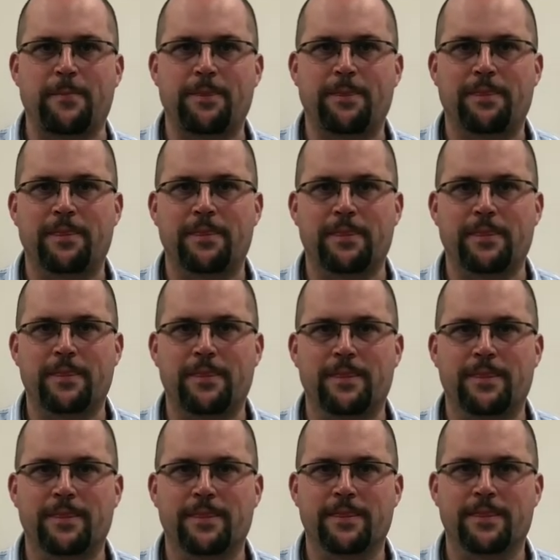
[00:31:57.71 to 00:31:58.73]

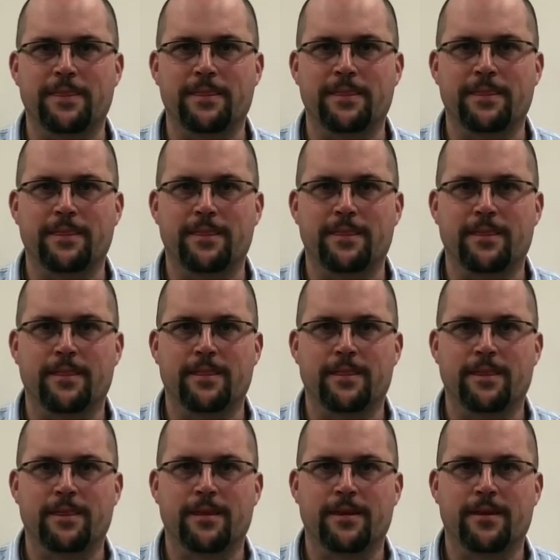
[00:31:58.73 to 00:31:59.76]

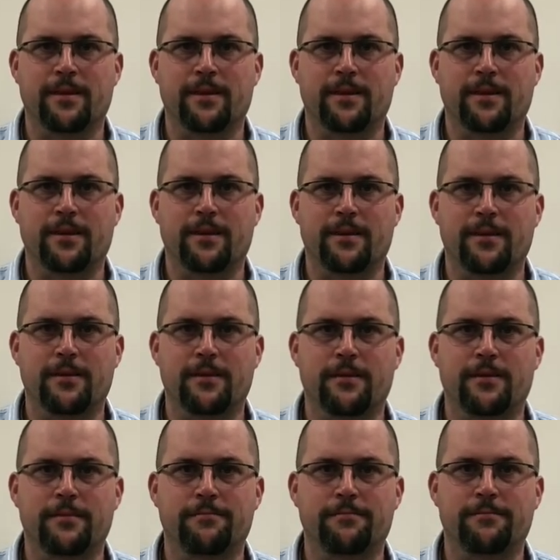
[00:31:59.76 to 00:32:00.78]
(no one is talking)